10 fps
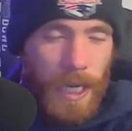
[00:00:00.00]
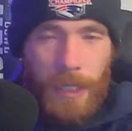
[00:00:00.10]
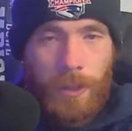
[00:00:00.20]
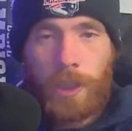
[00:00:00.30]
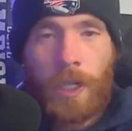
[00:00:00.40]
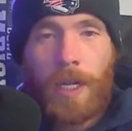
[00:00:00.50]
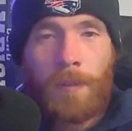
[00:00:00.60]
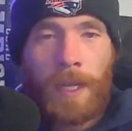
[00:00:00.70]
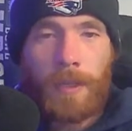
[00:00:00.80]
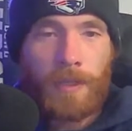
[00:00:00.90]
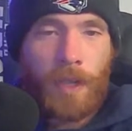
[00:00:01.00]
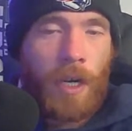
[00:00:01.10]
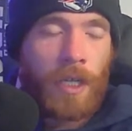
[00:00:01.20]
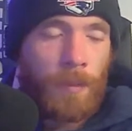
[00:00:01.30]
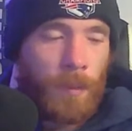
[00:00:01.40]
I always try to make this
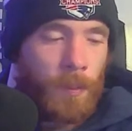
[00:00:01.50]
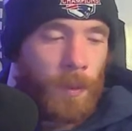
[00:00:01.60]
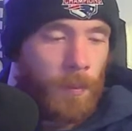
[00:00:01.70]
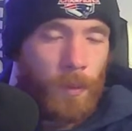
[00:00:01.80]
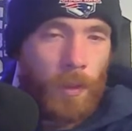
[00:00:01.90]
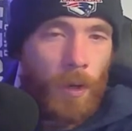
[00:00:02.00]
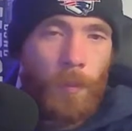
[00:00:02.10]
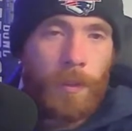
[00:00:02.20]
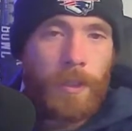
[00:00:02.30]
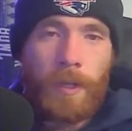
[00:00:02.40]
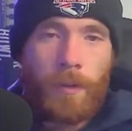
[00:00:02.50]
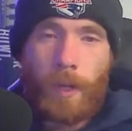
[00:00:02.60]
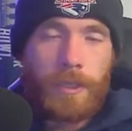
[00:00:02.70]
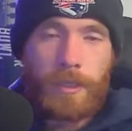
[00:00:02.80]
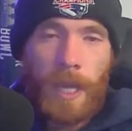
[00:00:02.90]
argument with people, and nobody
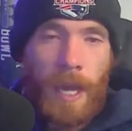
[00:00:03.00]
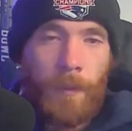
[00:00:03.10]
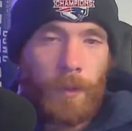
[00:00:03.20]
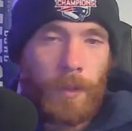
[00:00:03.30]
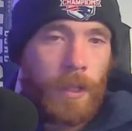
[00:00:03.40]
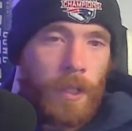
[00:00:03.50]
likes to have it.